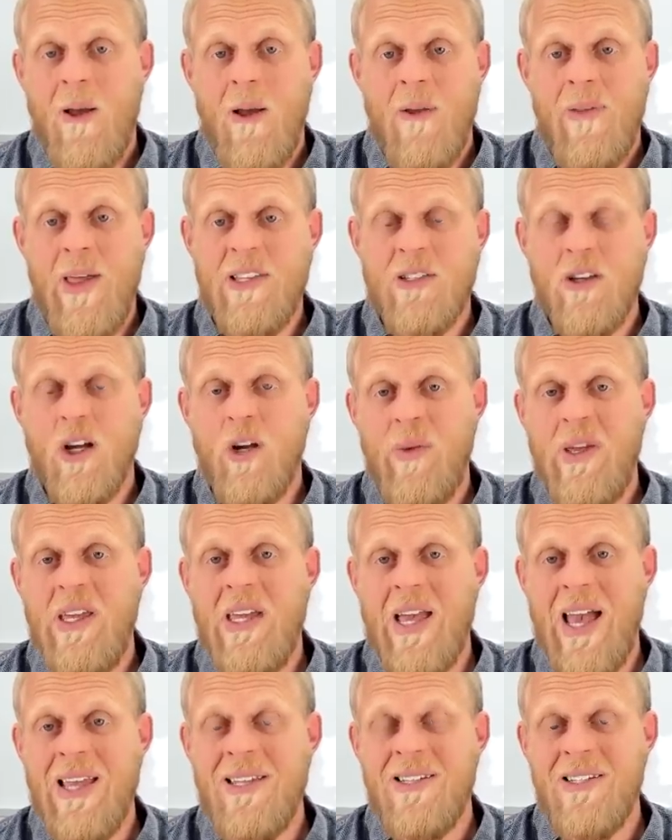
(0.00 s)
That's going to
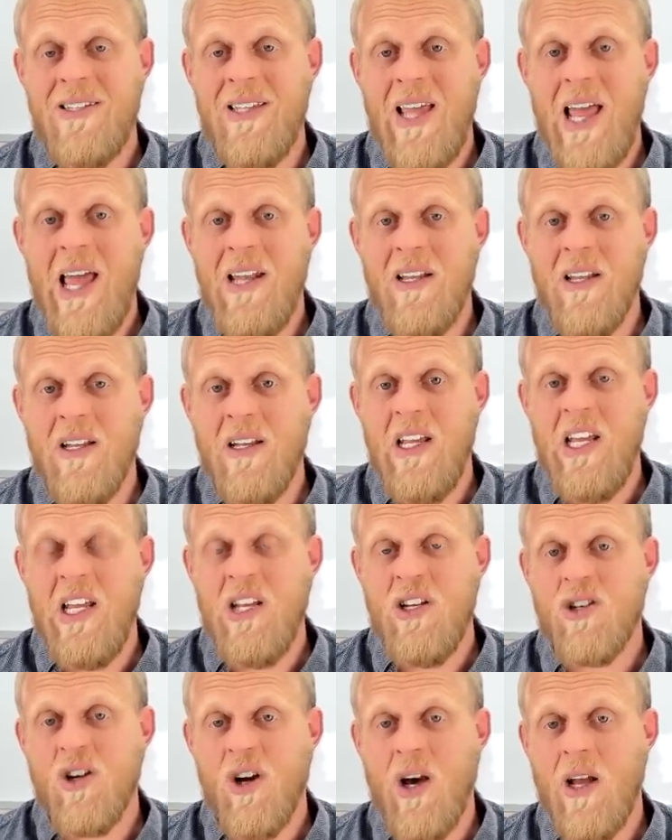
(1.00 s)
be a standard
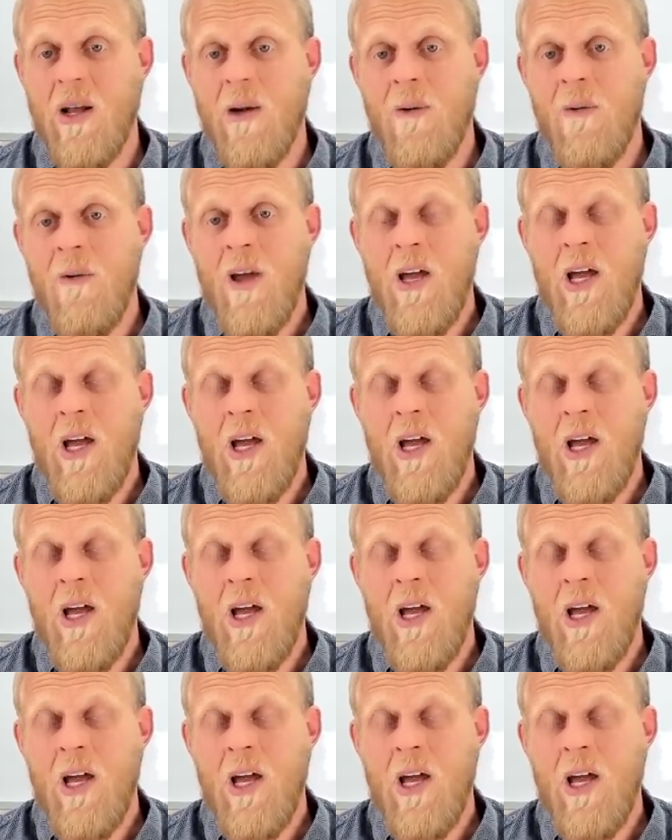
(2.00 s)
in China.